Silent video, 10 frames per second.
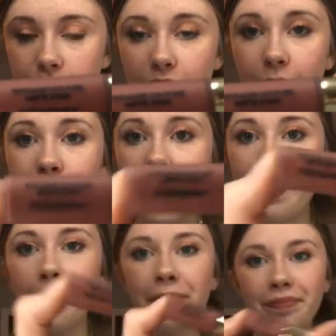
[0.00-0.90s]

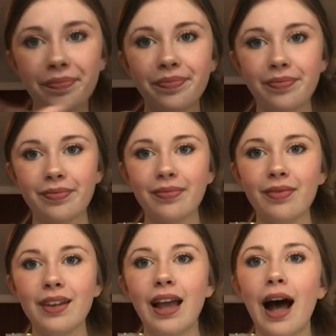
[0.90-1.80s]
Okay,
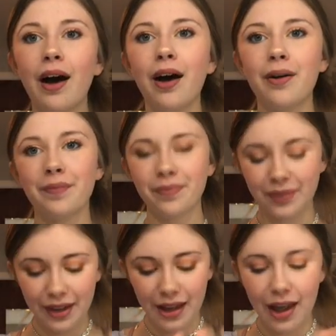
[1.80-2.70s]
I'll
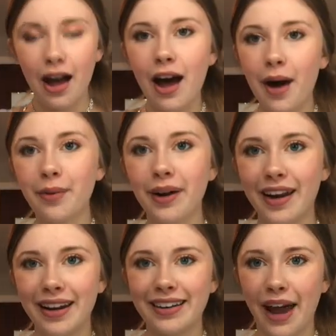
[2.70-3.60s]
write
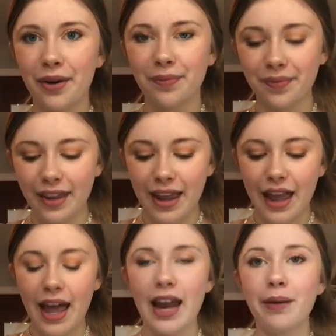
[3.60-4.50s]
it down,
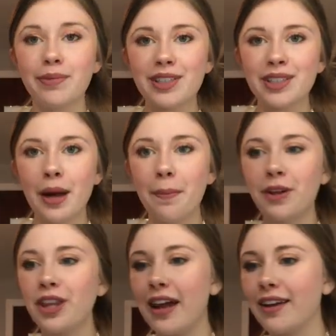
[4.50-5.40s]
and I'm just gonna put
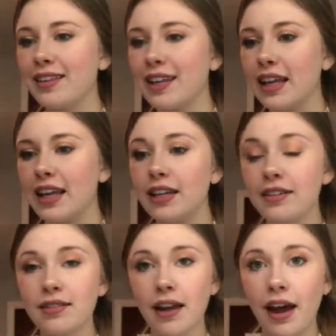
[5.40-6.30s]
that on the
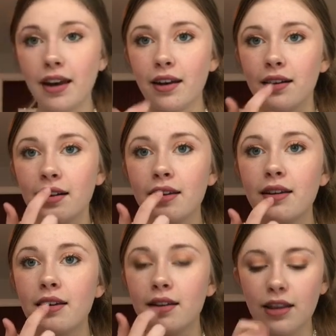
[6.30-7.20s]
inside,
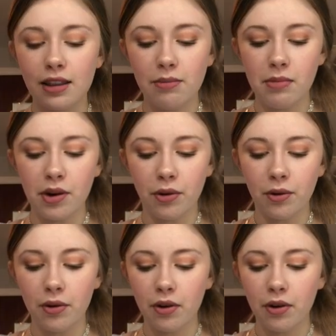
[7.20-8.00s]
like in the middle.